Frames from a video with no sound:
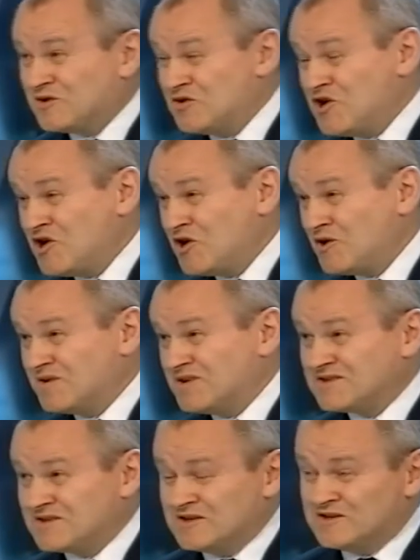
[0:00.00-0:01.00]
A year
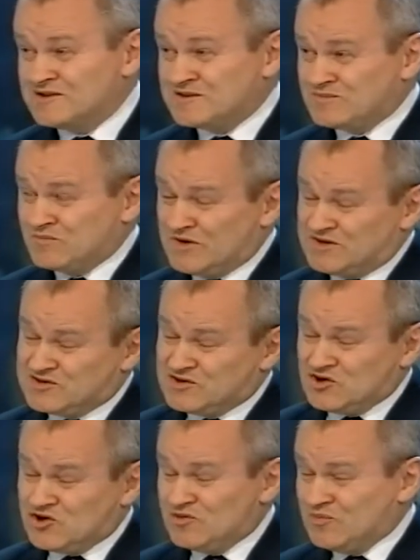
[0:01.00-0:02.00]
is
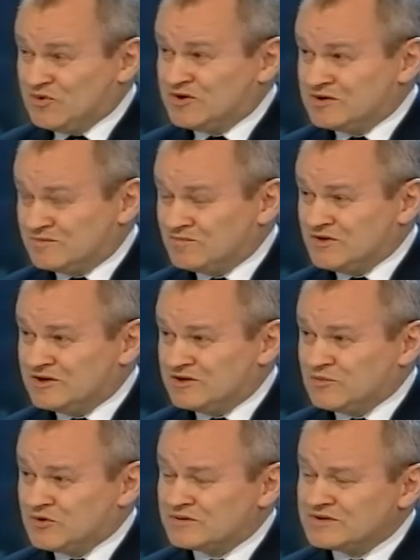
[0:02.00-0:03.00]
good,
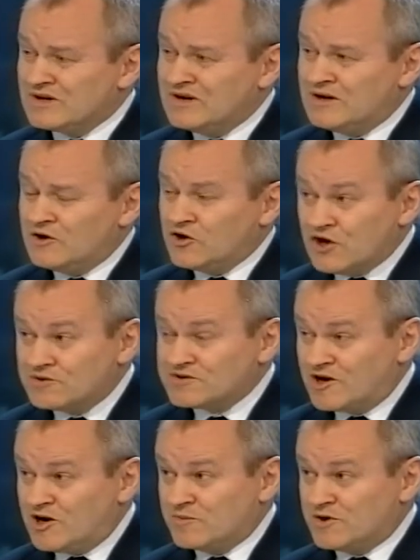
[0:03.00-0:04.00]
but no
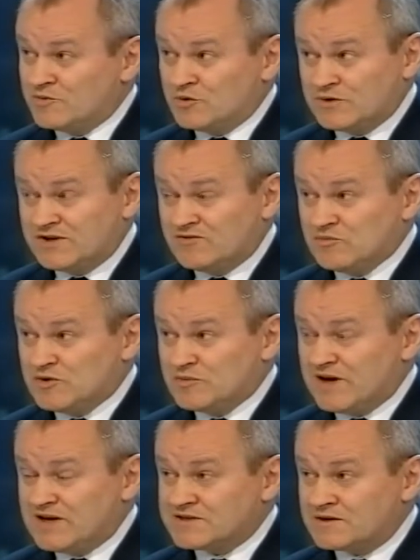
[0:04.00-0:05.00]
time limit would even be
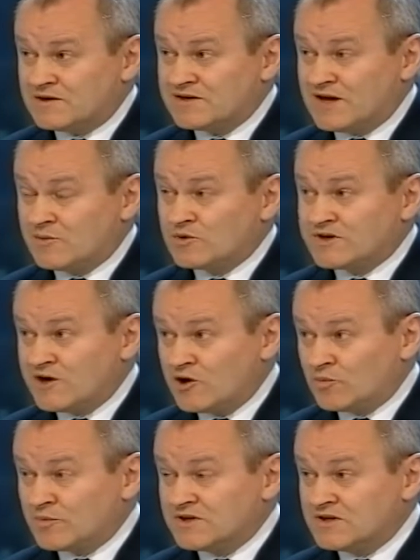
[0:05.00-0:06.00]
better, and that would
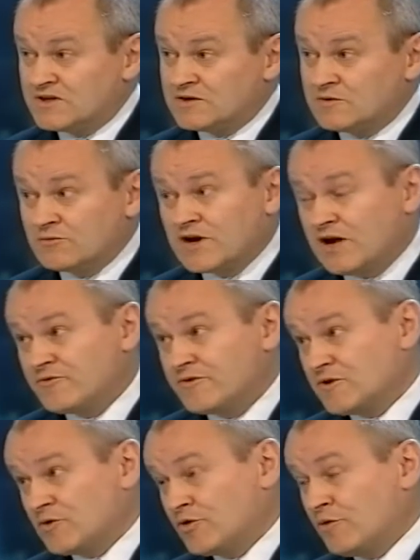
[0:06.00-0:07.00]
help the recovery
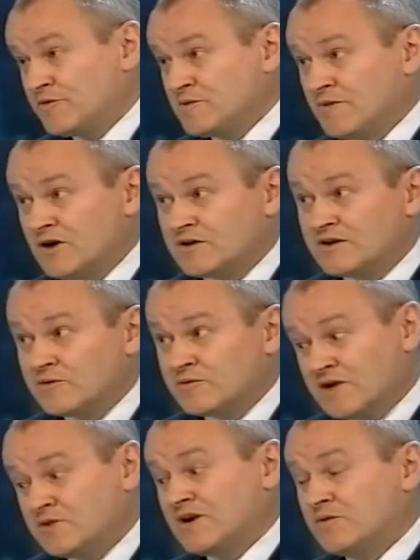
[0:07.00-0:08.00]
of the property market,
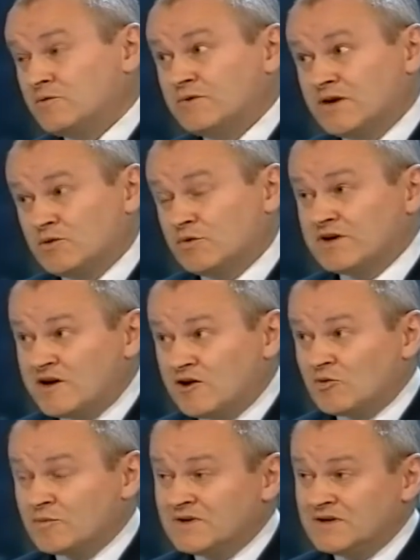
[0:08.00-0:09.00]
and really would
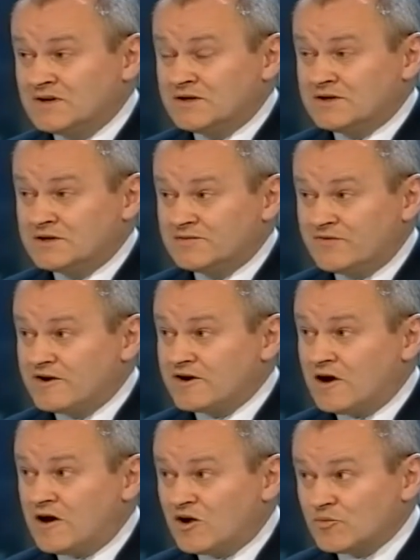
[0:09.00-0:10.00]
help the
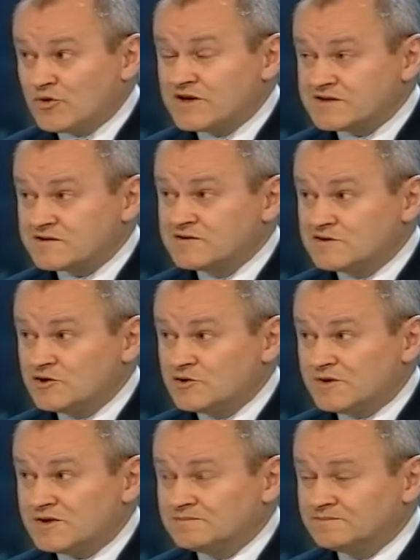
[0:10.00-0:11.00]
very hard-pressed
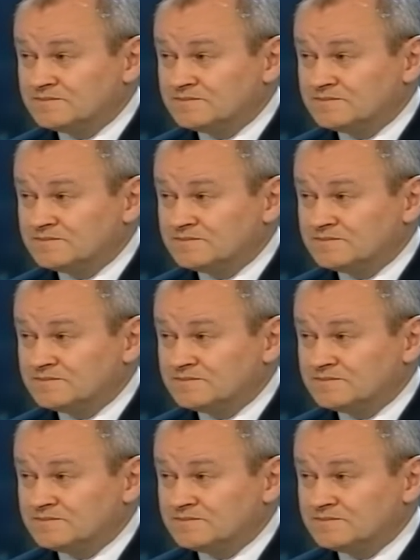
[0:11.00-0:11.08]
consumer.